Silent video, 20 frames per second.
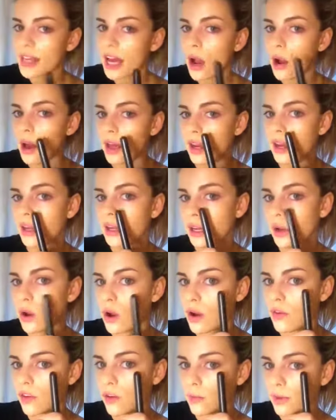how I didn't go
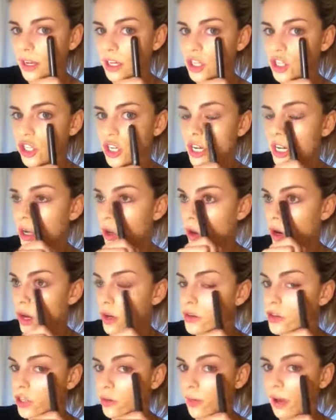over my cheek or
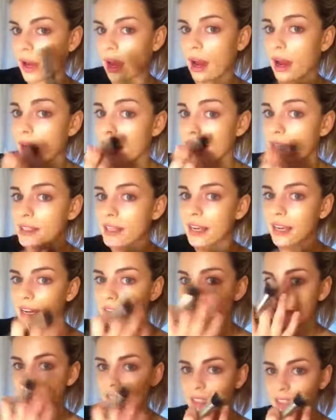under my eyes. I
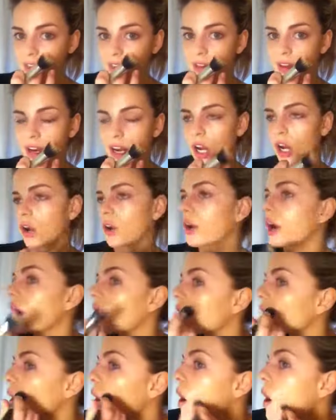kind of leave that
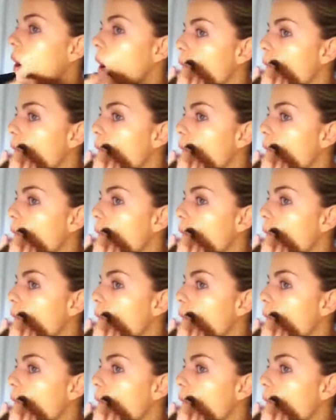area.